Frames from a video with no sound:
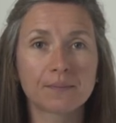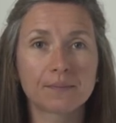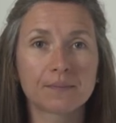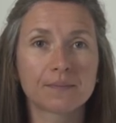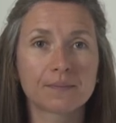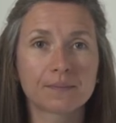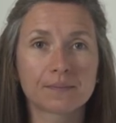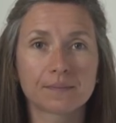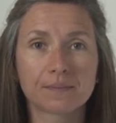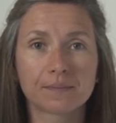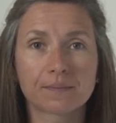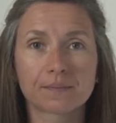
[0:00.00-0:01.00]

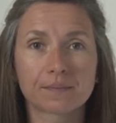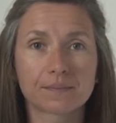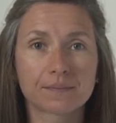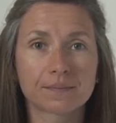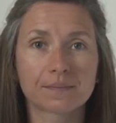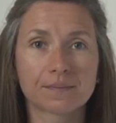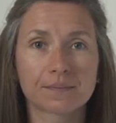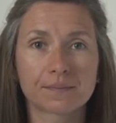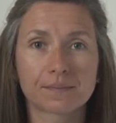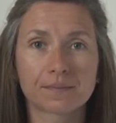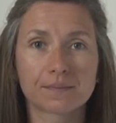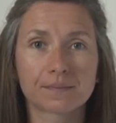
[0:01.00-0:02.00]

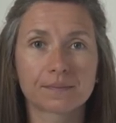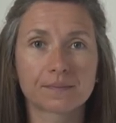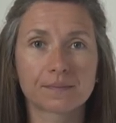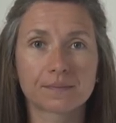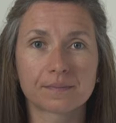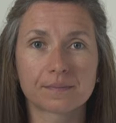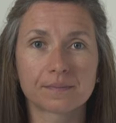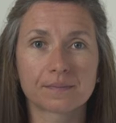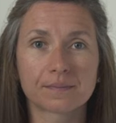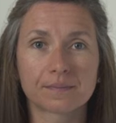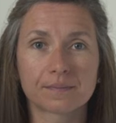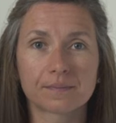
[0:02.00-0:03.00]

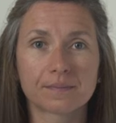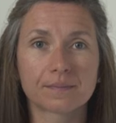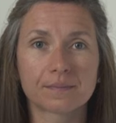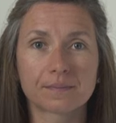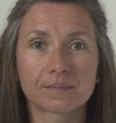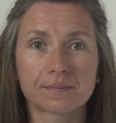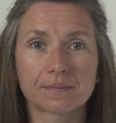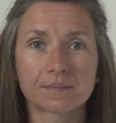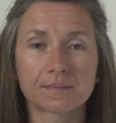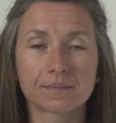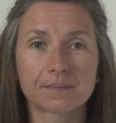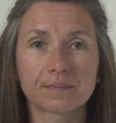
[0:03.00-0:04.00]

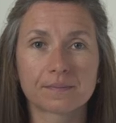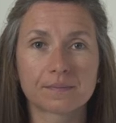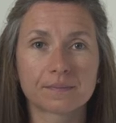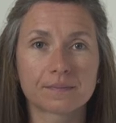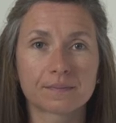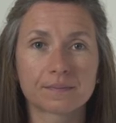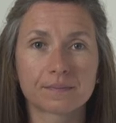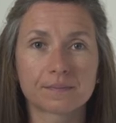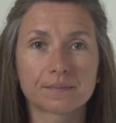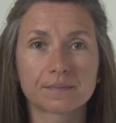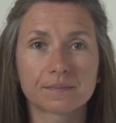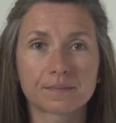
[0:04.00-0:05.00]

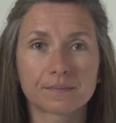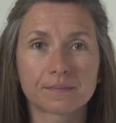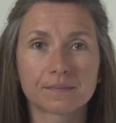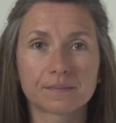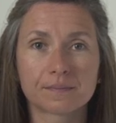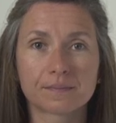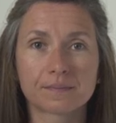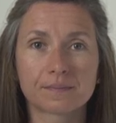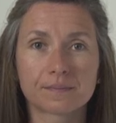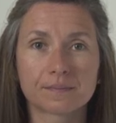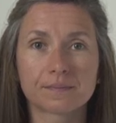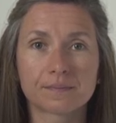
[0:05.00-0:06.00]

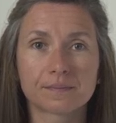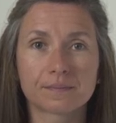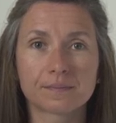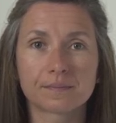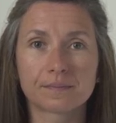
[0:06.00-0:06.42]
(no one is talking)